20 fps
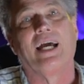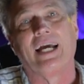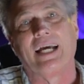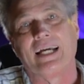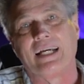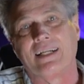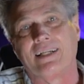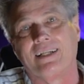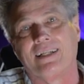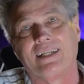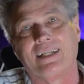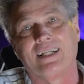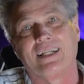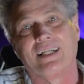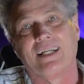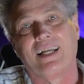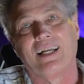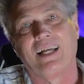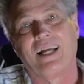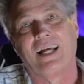and
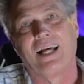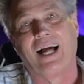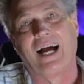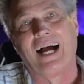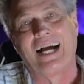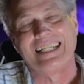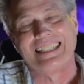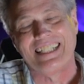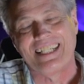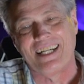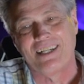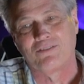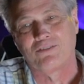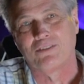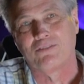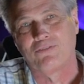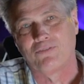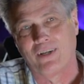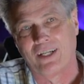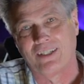I
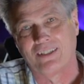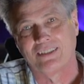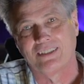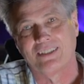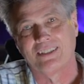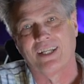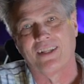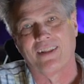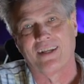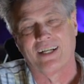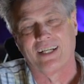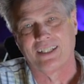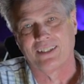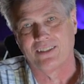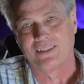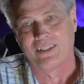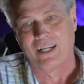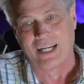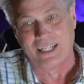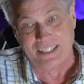never felt that
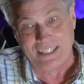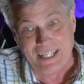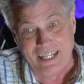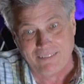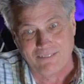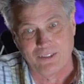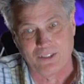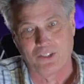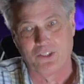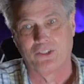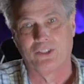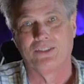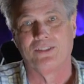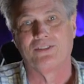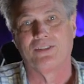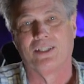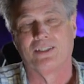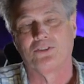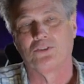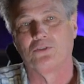I never could
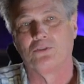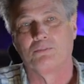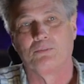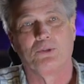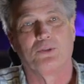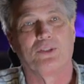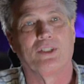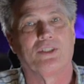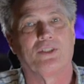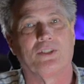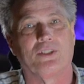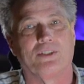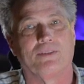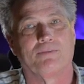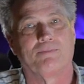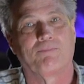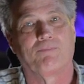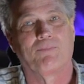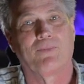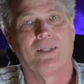sell to a musician.
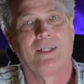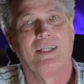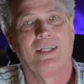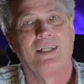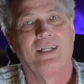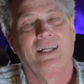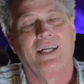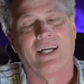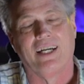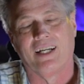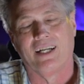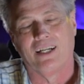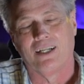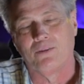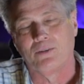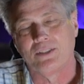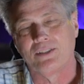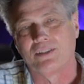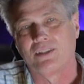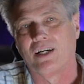And I
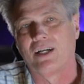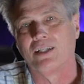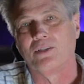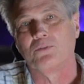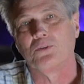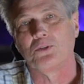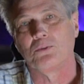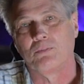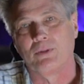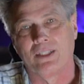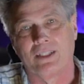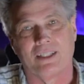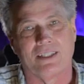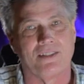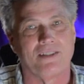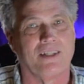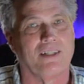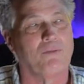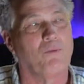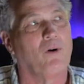always thought it was
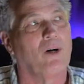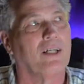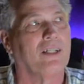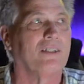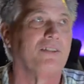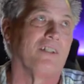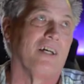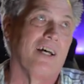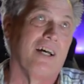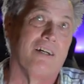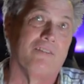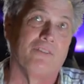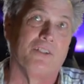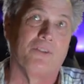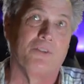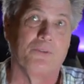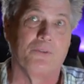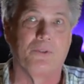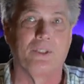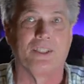because they wanted to have a
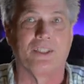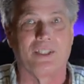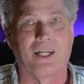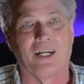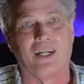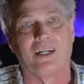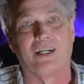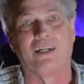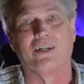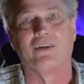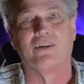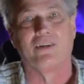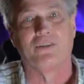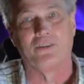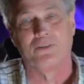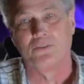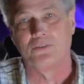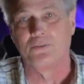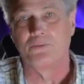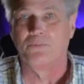new guitar or a
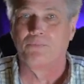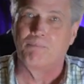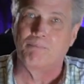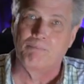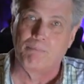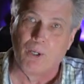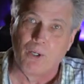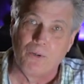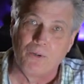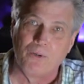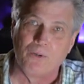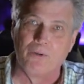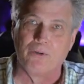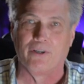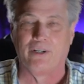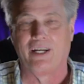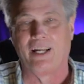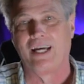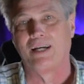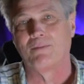new bow
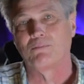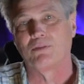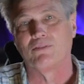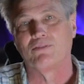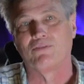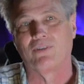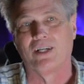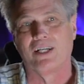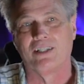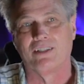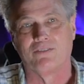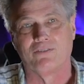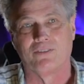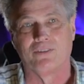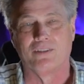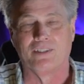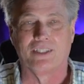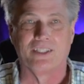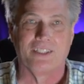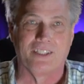or an amplifier
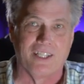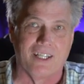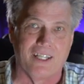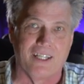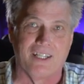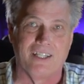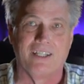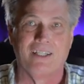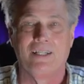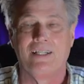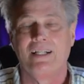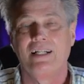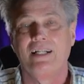for their guitar.